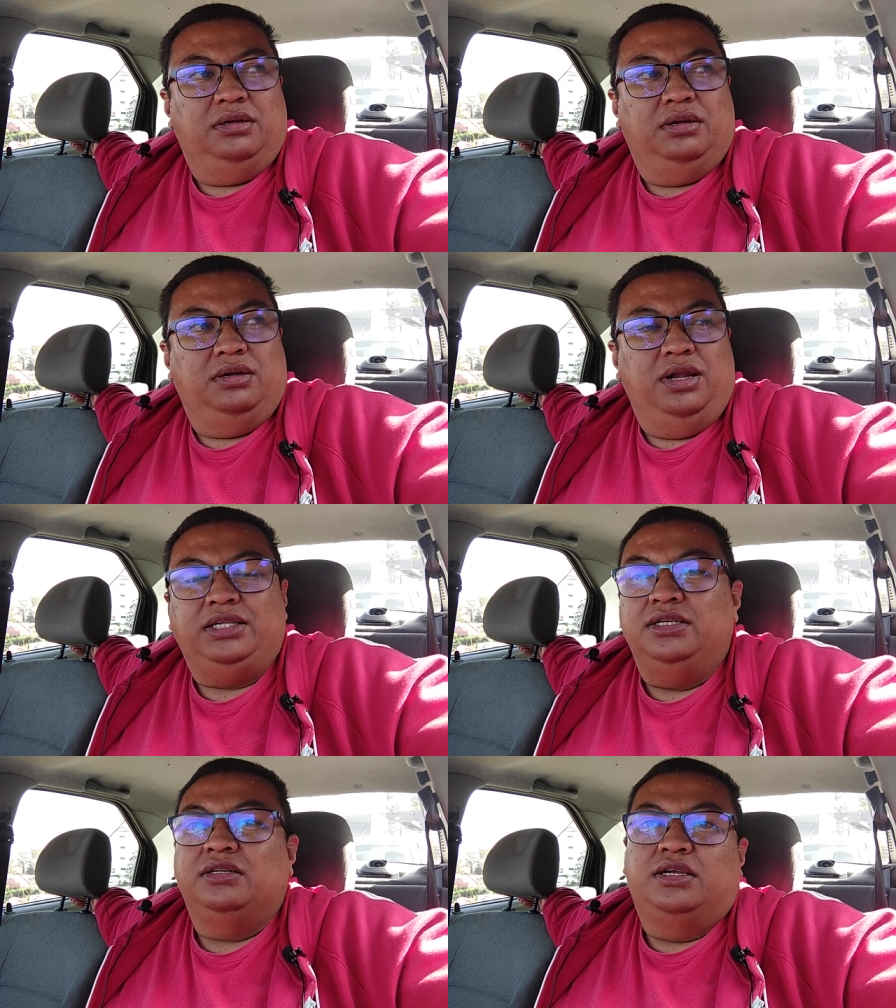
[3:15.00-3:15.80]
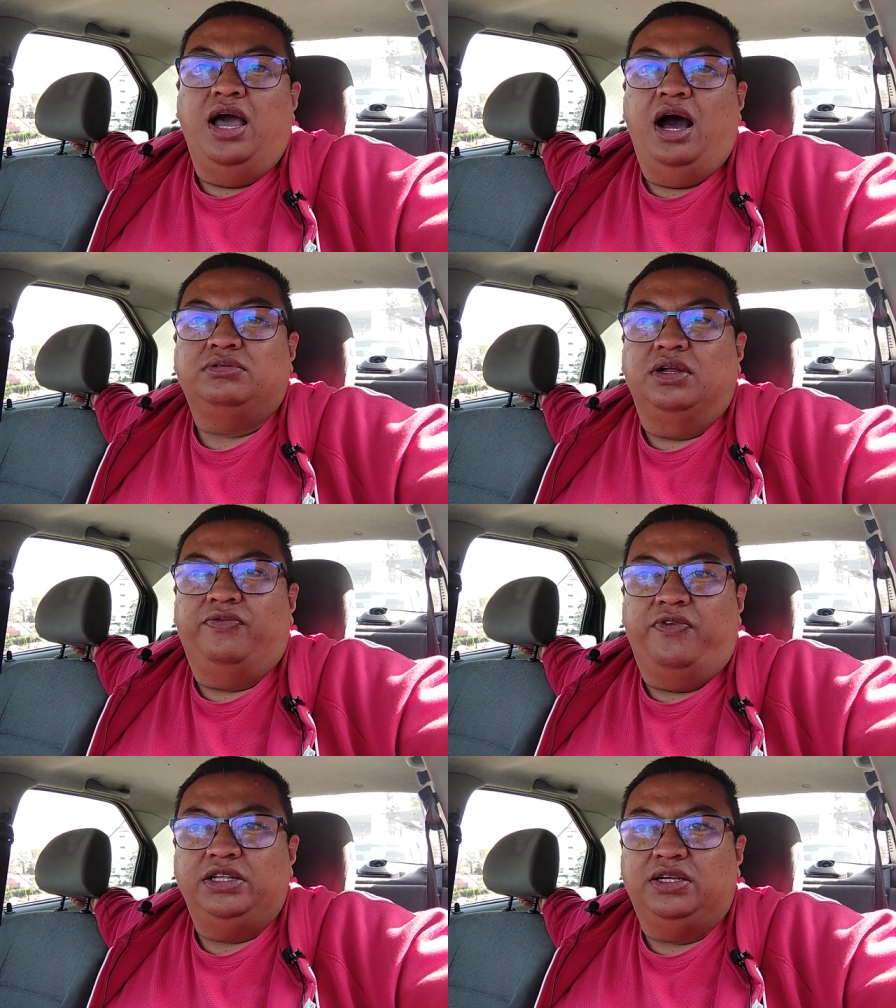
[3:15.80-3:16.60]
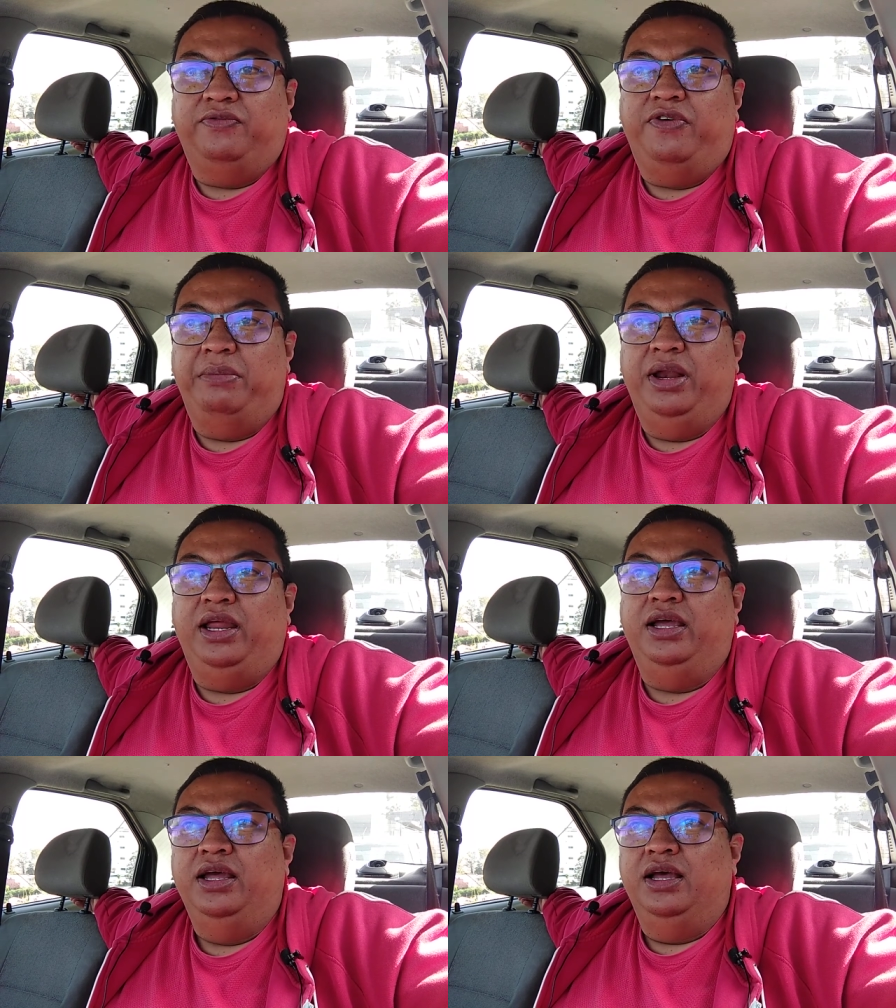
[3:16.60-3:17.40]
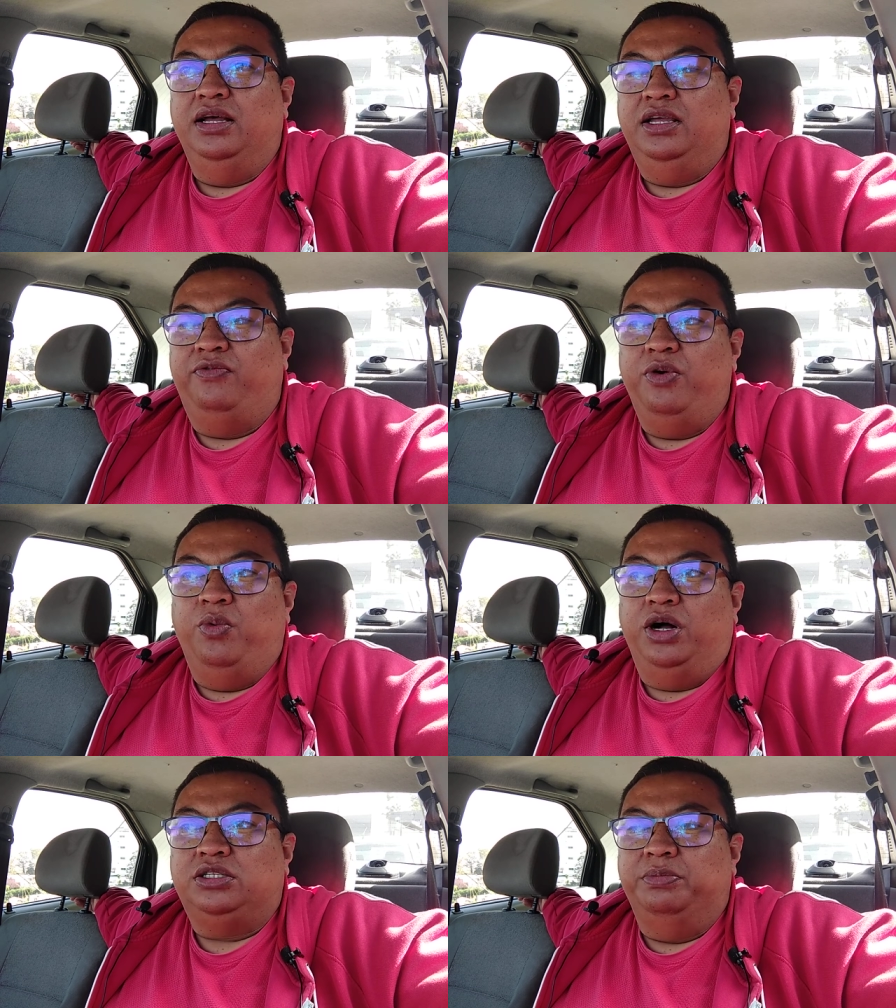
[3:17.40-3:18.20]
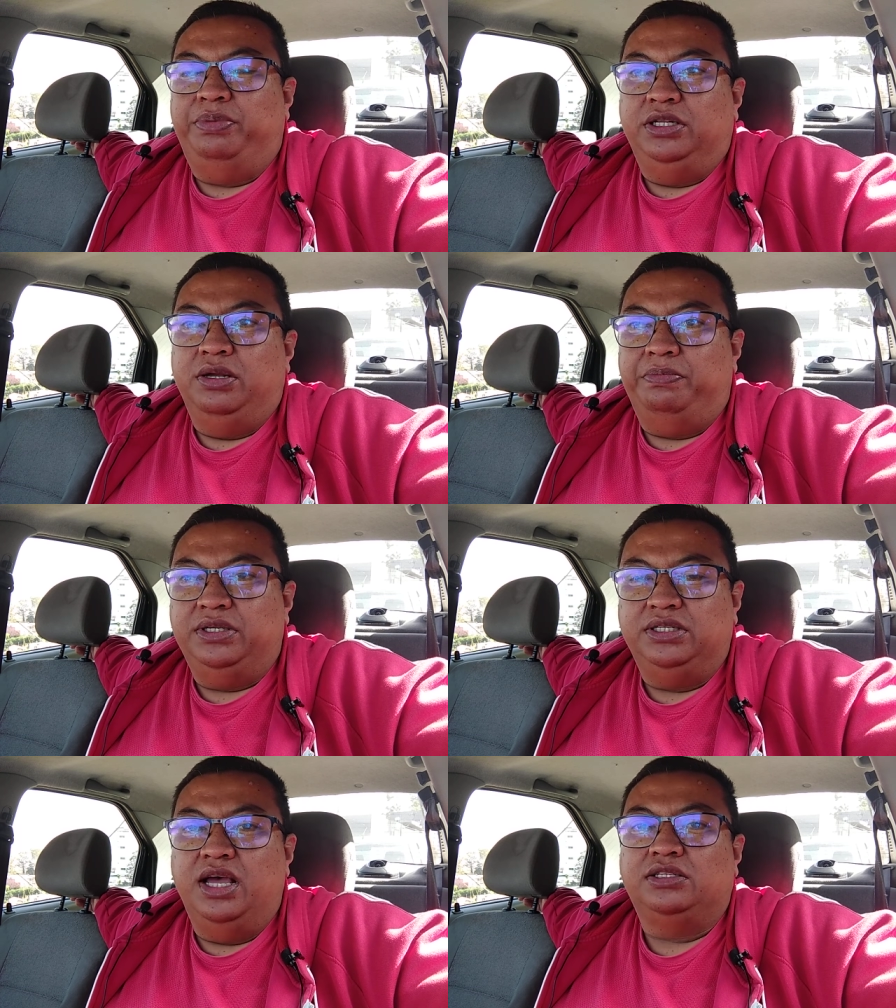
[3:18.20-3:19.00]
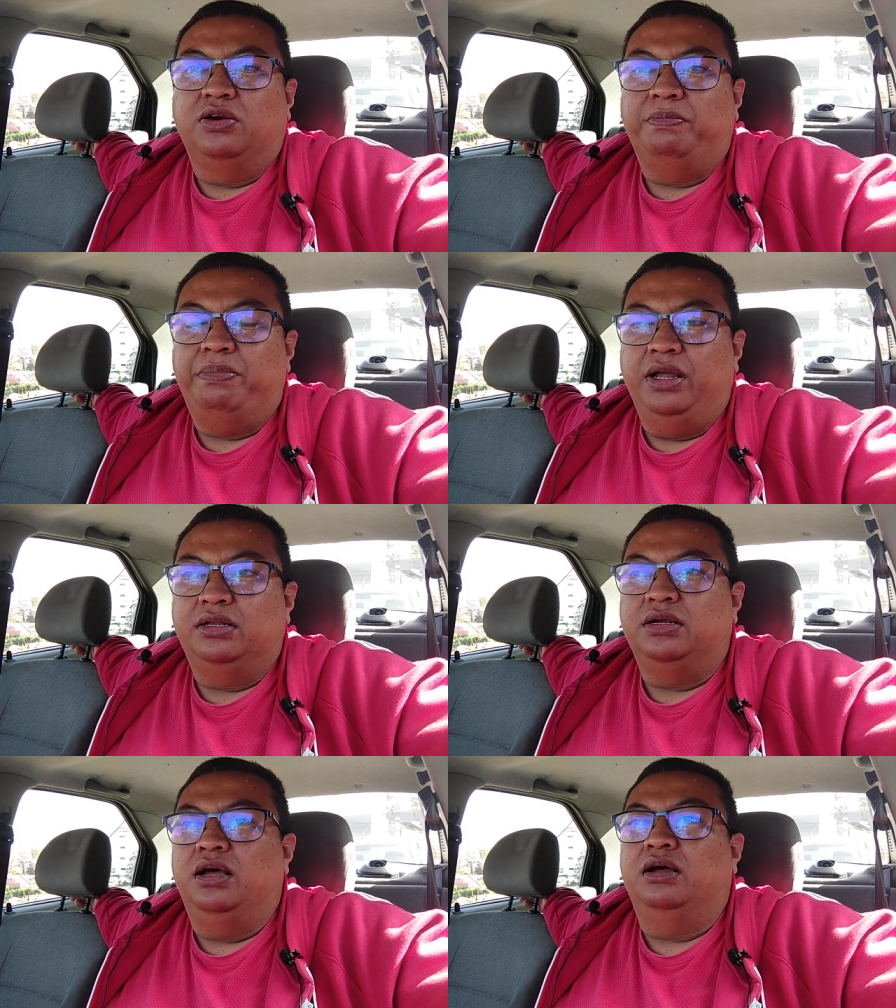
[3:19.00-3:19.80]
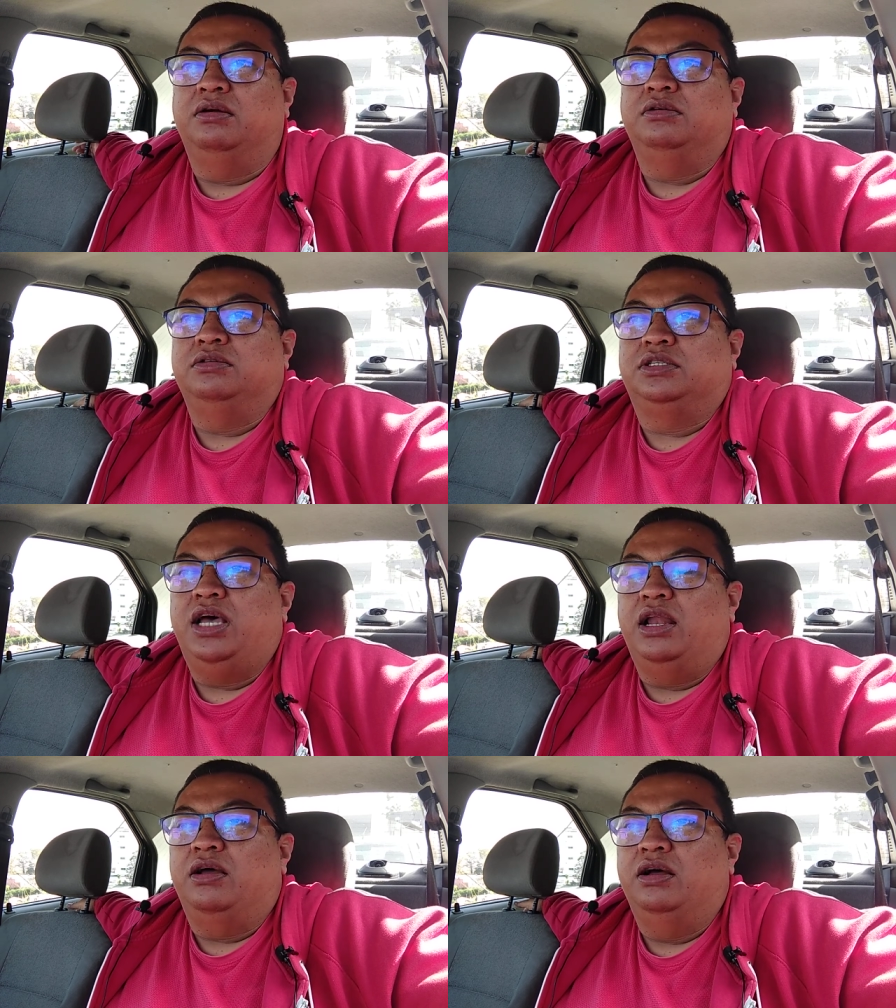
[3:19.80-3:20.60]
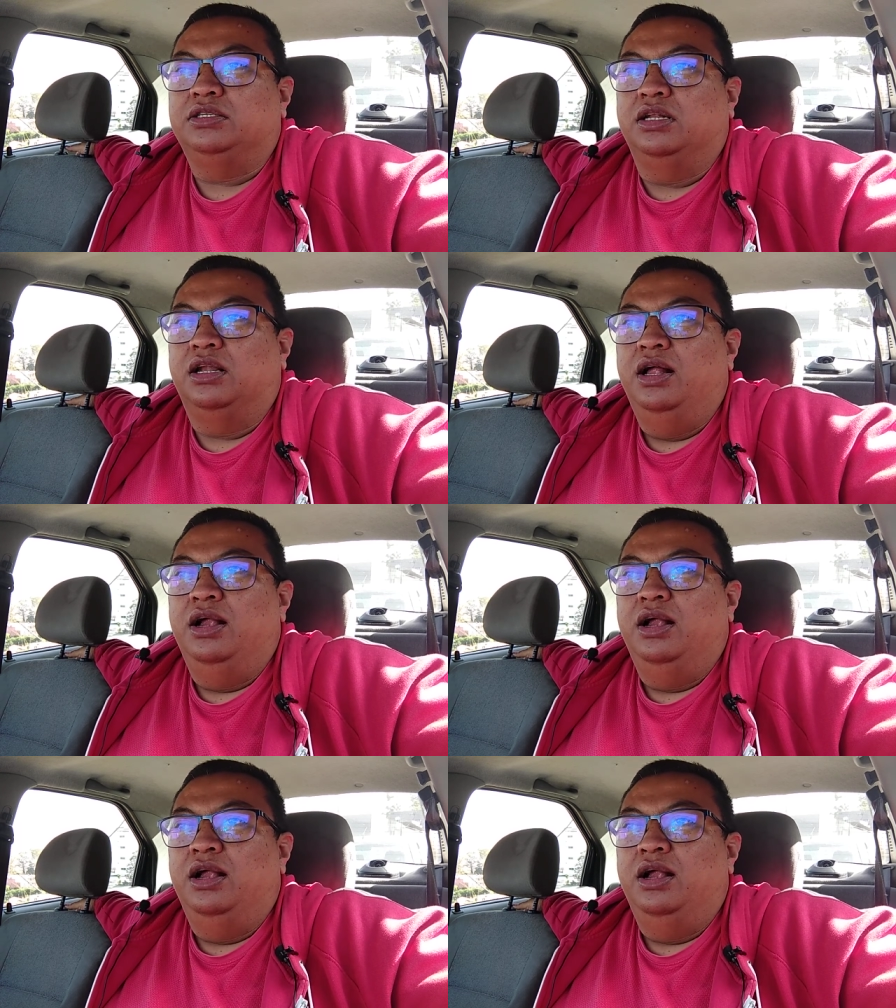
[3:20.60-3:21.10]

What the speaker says: let's not count on friends and family if we want to build a business or build a side hustle,